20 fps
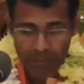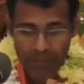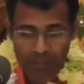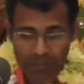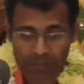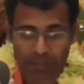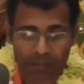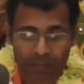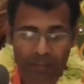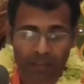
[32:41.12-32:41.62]

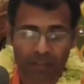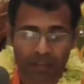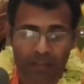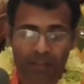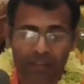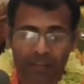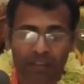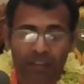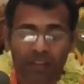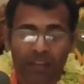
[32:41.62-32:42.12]
Prabhupada is bringing.
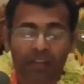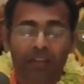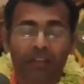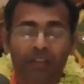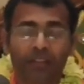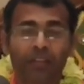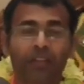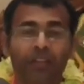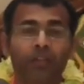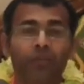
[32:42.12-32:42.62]

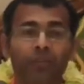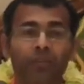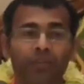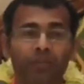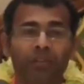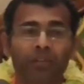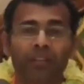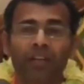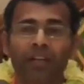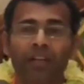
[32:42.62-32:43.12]
Three
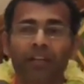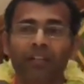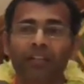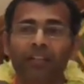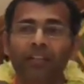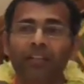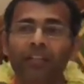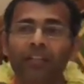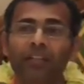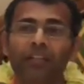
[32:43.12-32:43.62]
guna
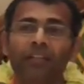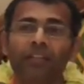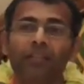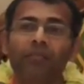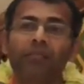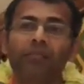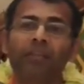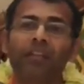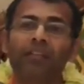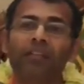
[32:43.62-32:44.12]
pradhana.
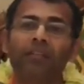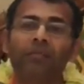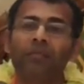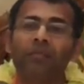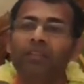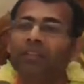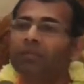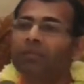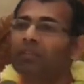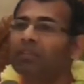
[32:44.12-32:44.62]

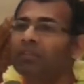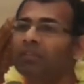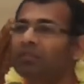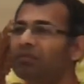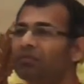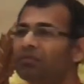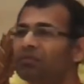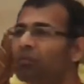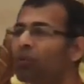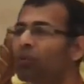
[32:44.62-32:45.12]
Material
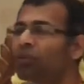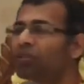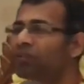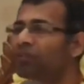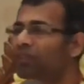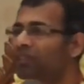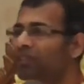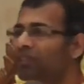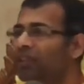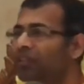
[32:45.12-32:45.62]

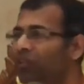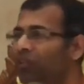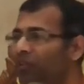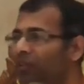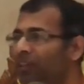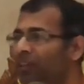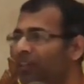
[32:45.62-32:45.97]
modes will start